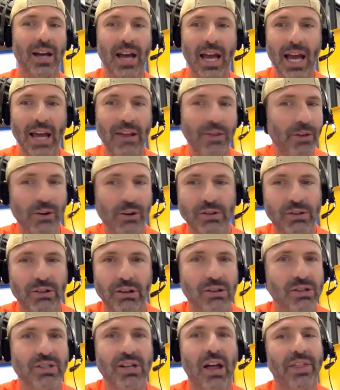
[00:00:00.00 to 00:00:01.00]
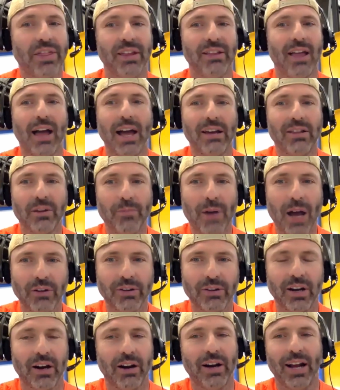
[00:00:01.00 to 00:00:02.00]
And there's nothing like them out
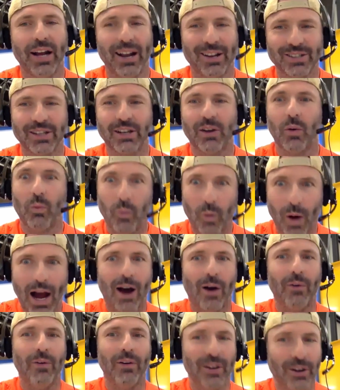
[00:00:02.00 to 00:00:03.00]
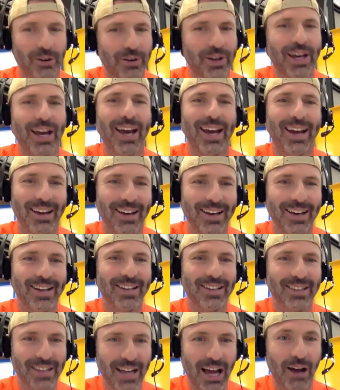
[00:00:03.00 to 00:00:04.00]
there. And I was like, wow, okay,
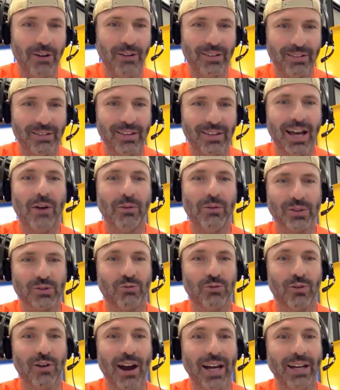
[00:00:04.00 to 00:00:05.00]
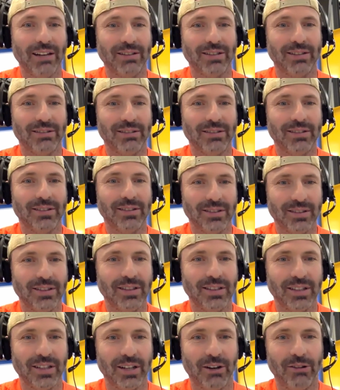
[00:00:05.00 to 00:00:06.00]
that was great, you
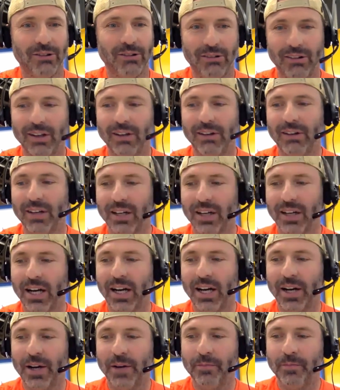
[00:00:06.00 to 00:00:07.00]
know. Wow.